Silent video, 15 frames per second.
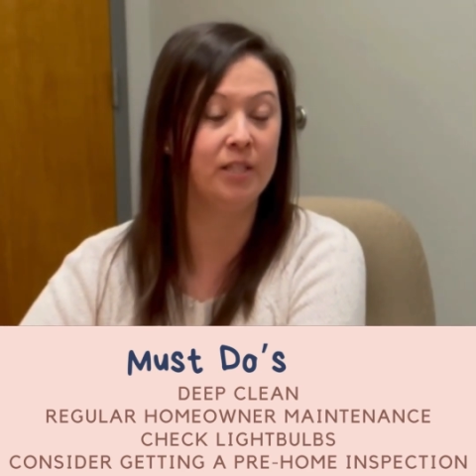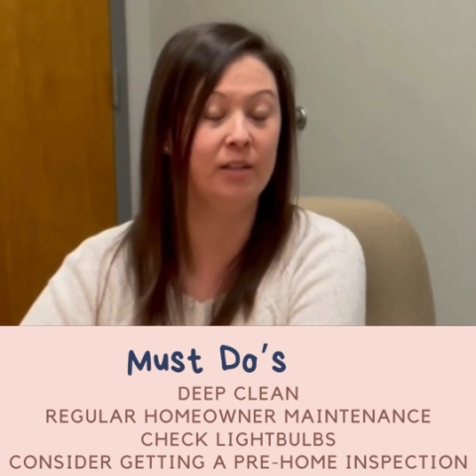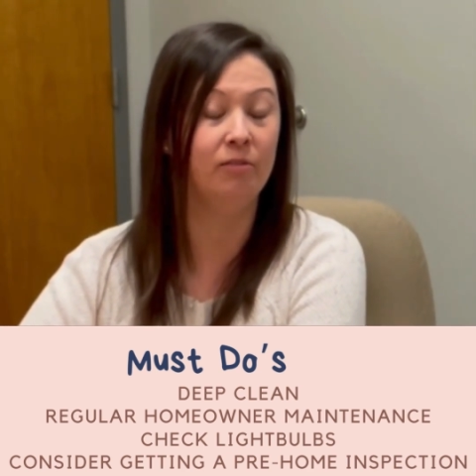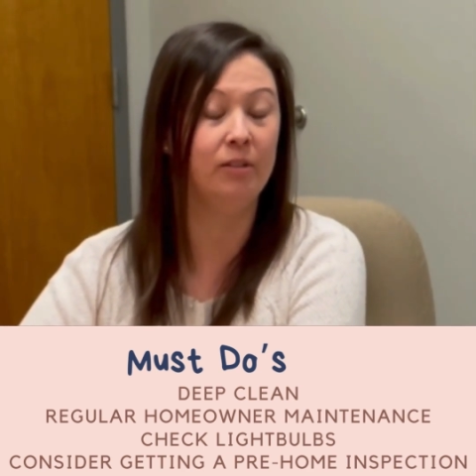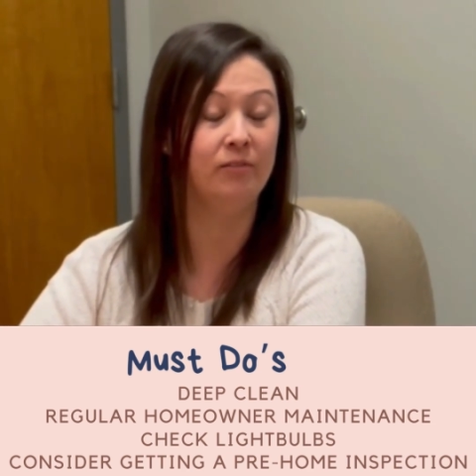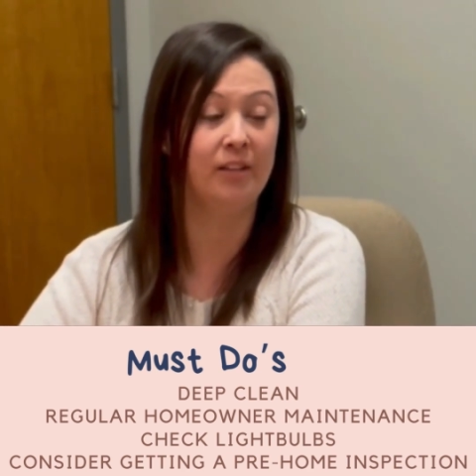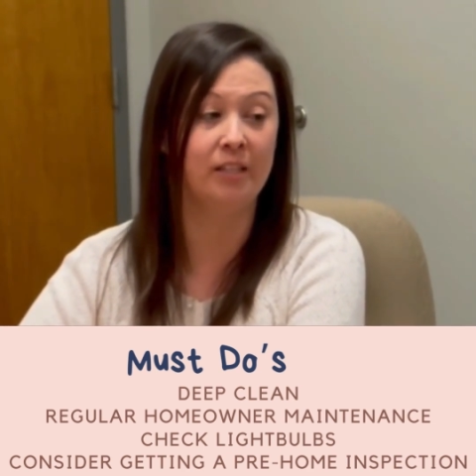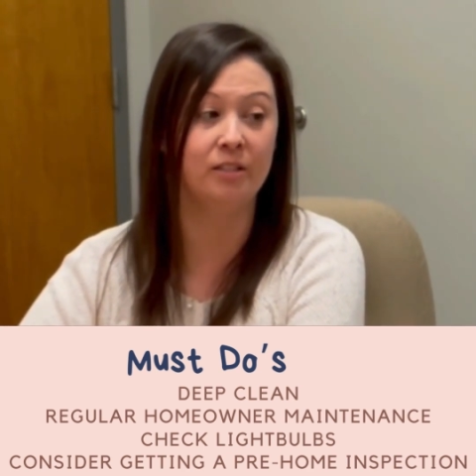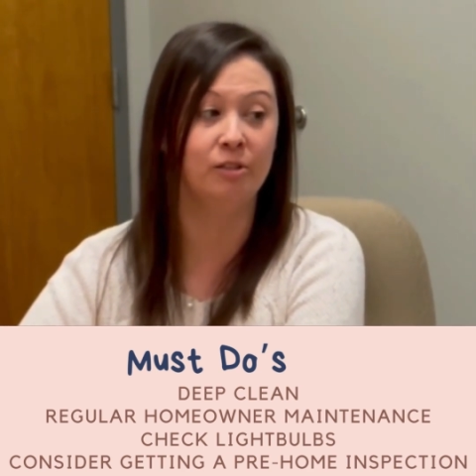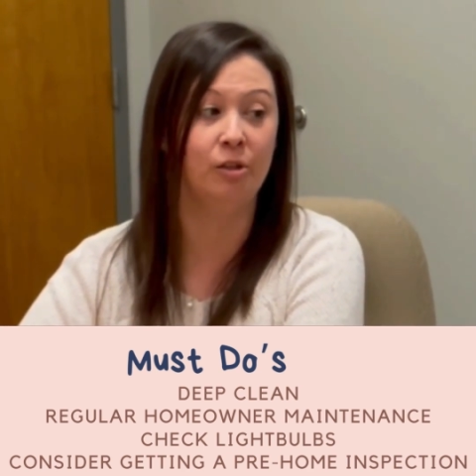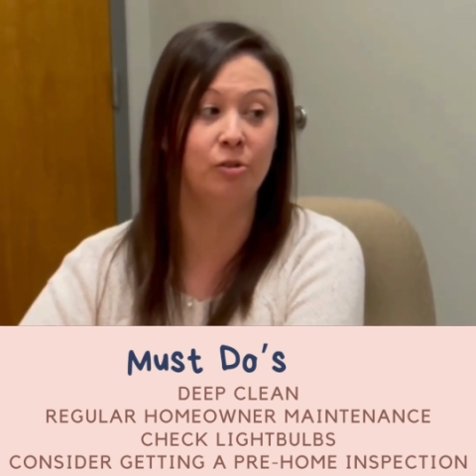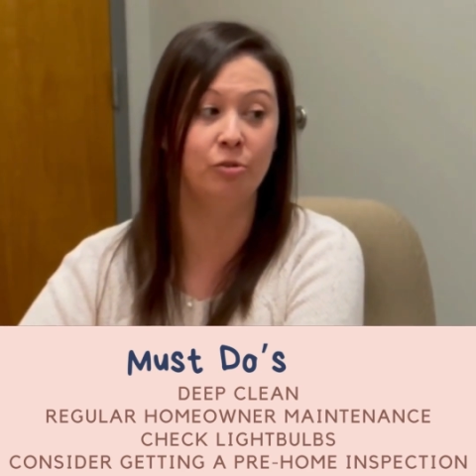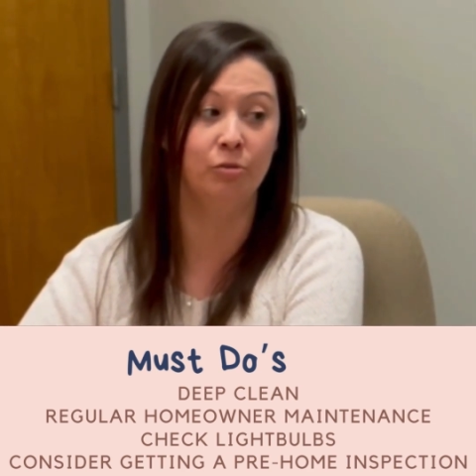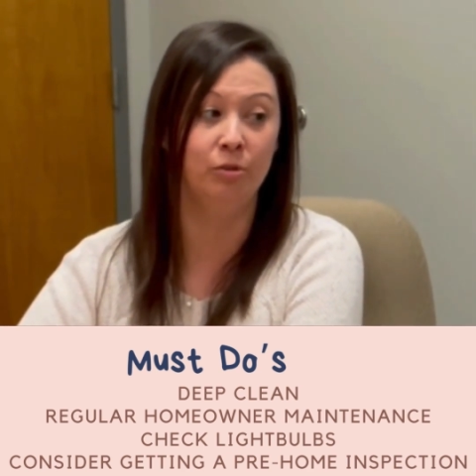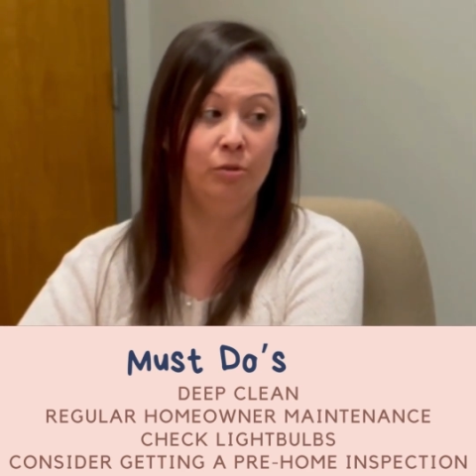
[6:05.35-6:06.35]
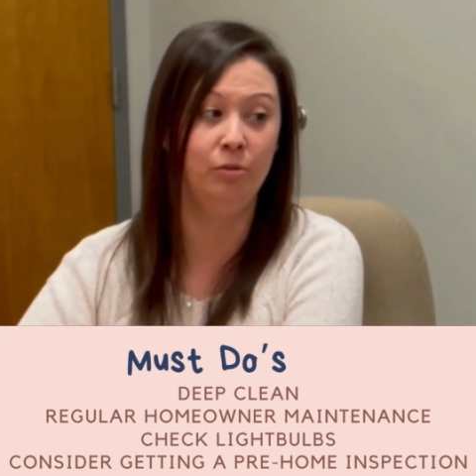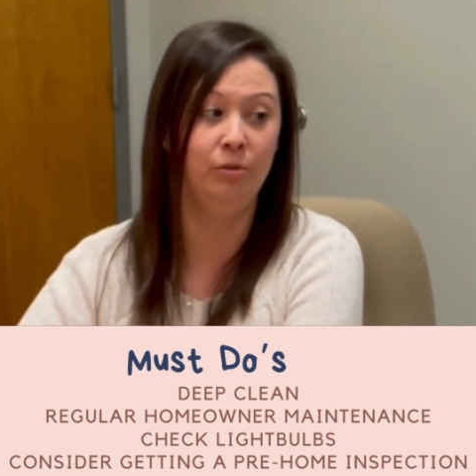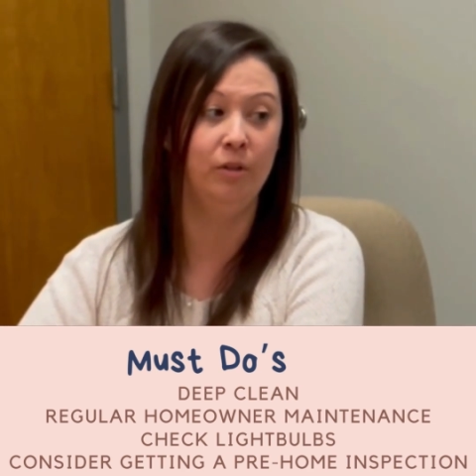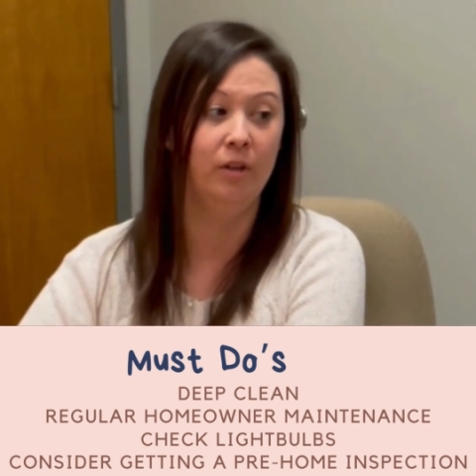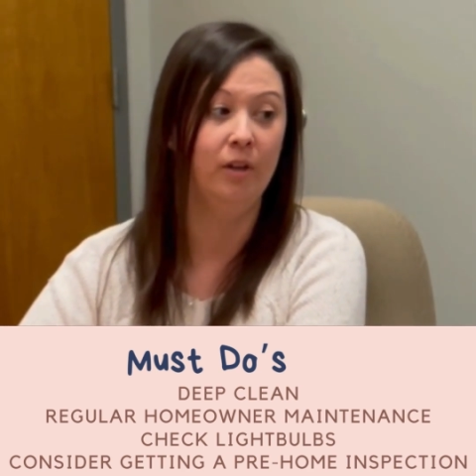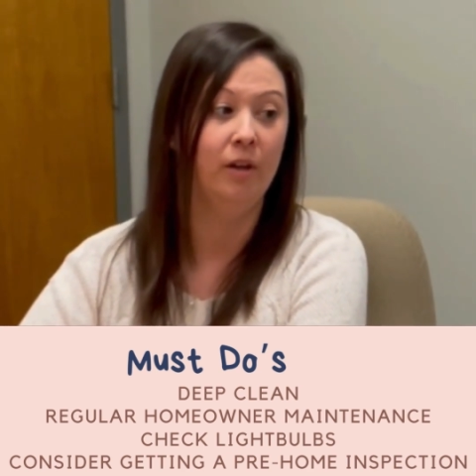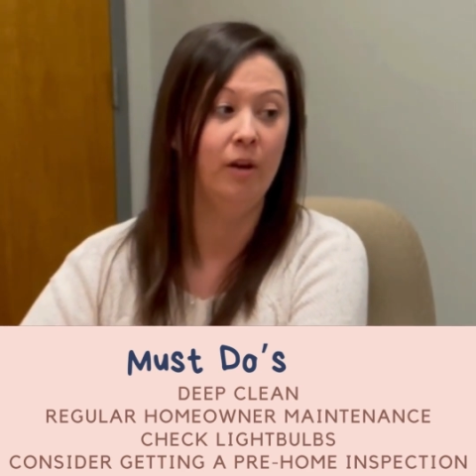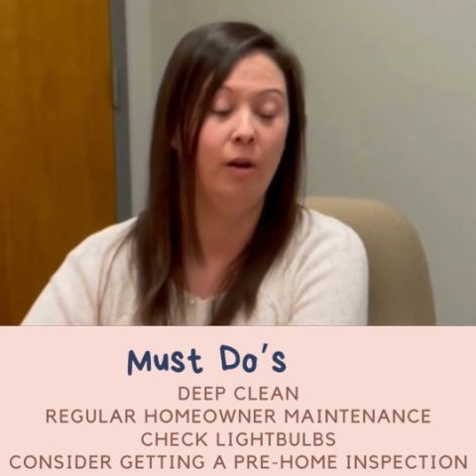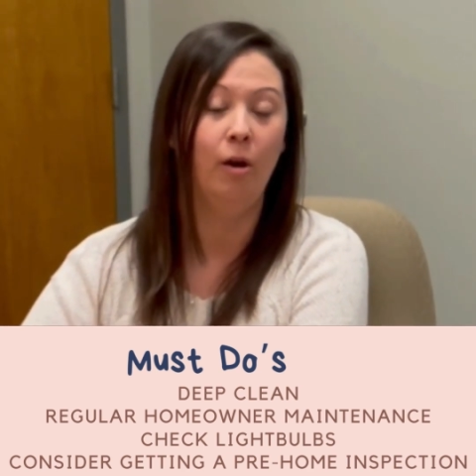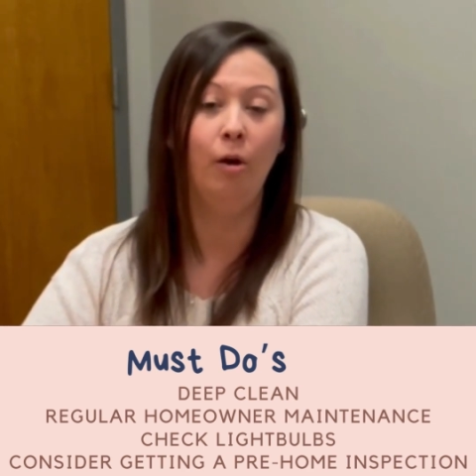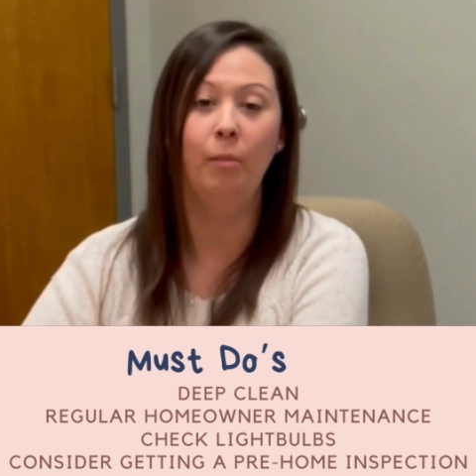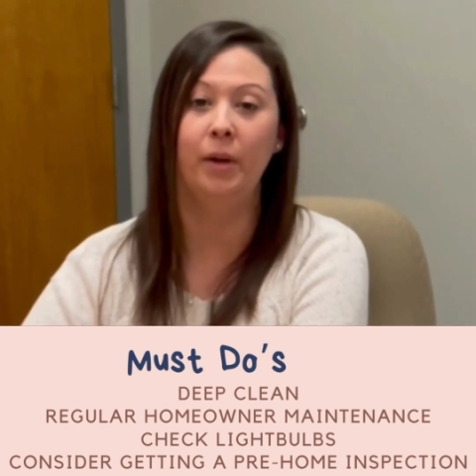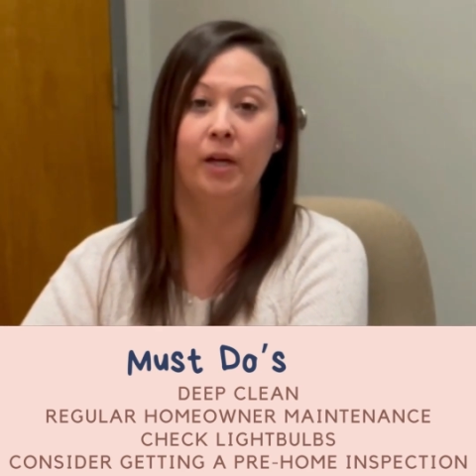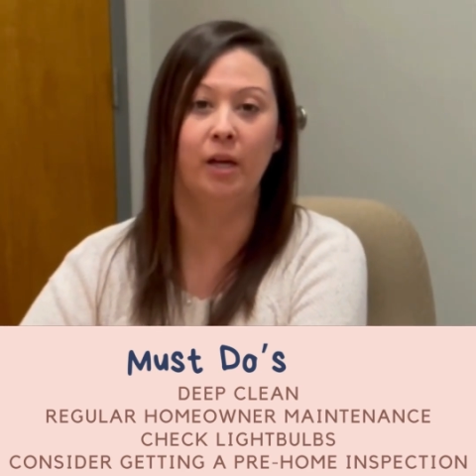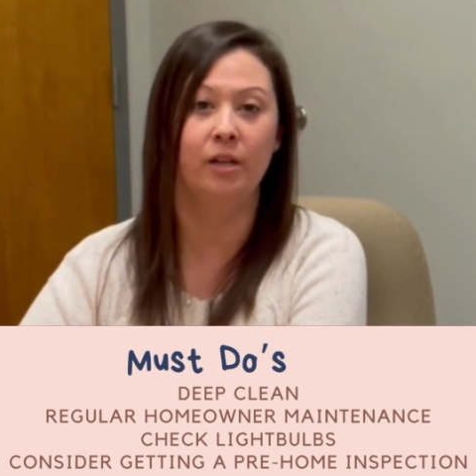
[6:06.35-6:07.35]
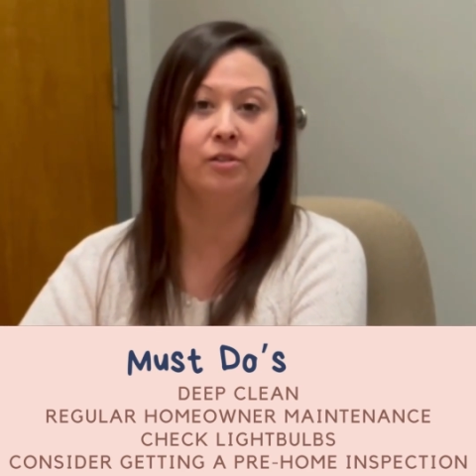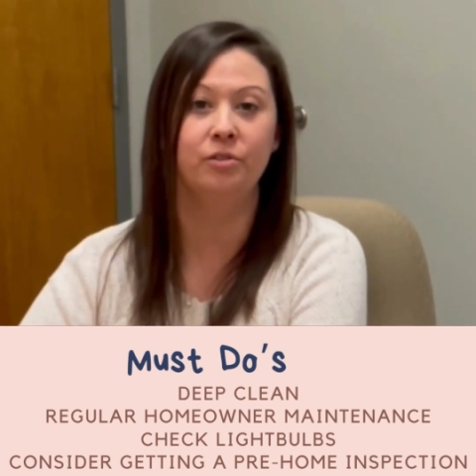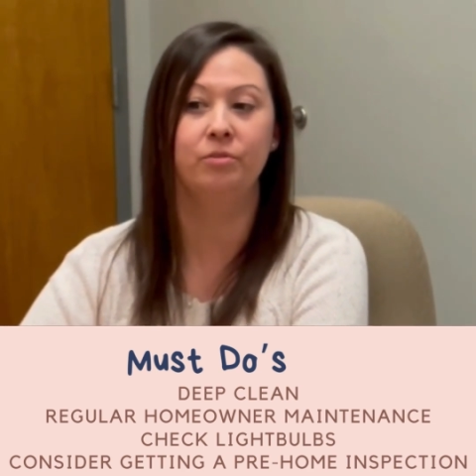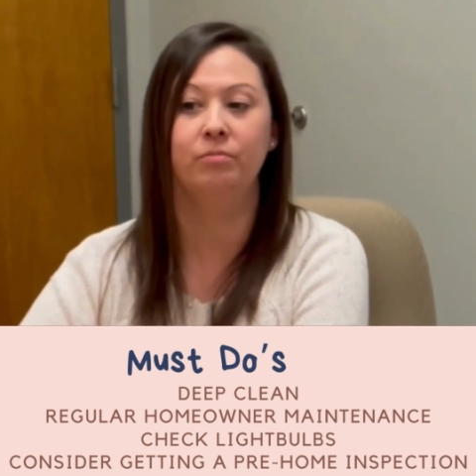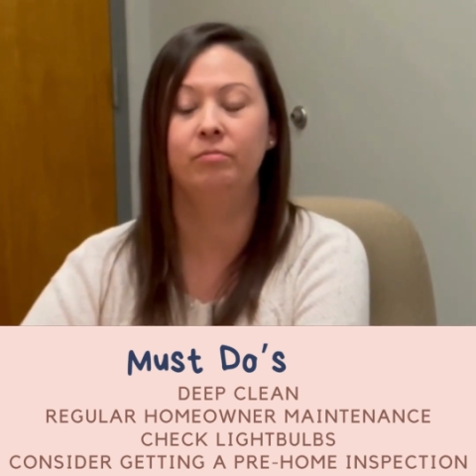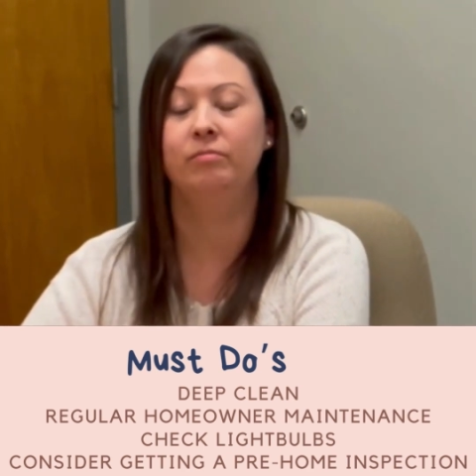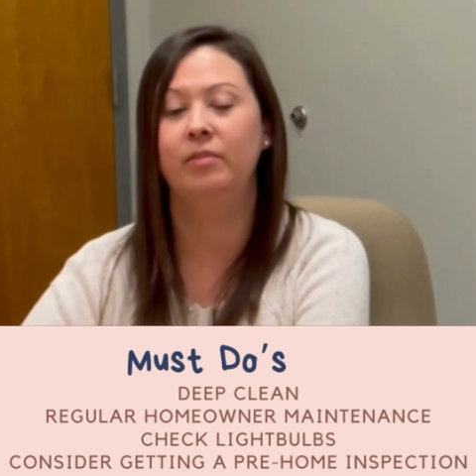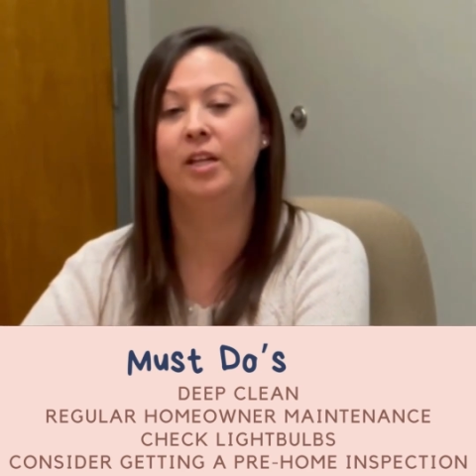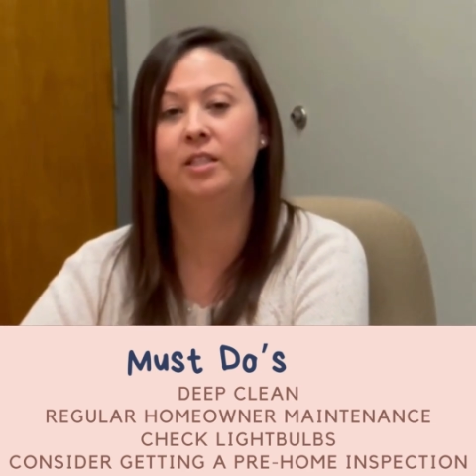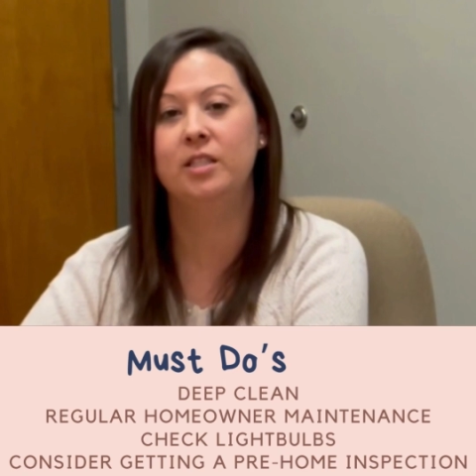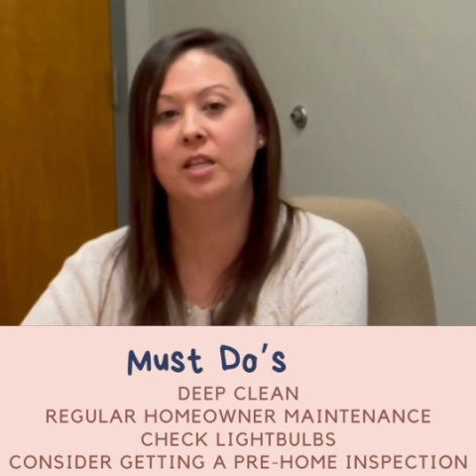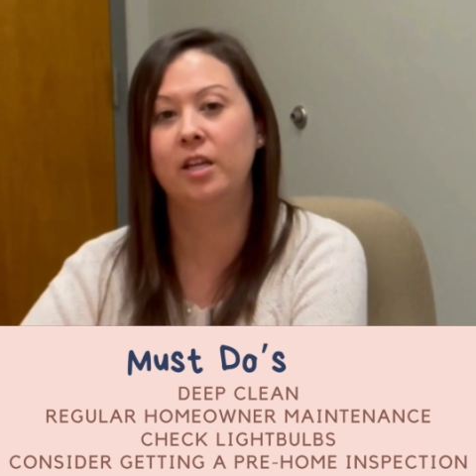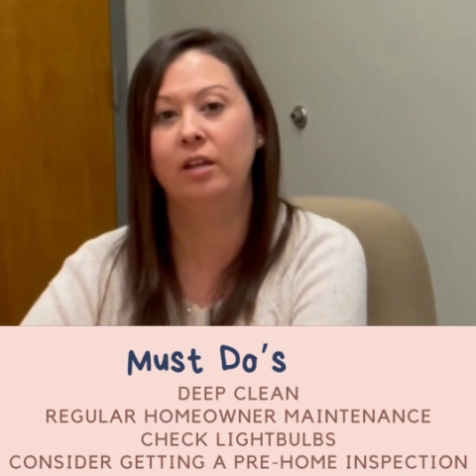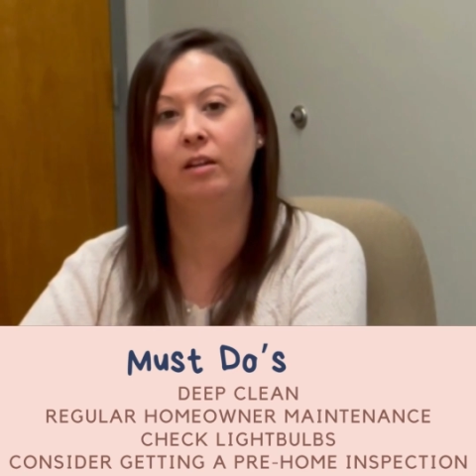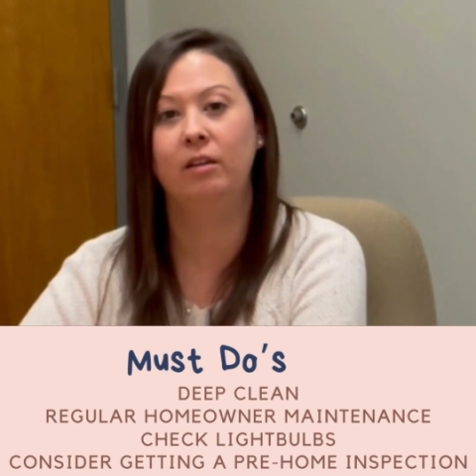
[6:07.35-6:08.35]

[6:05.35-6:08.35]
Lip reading: even if that's not true. Oh my gosh, that's like,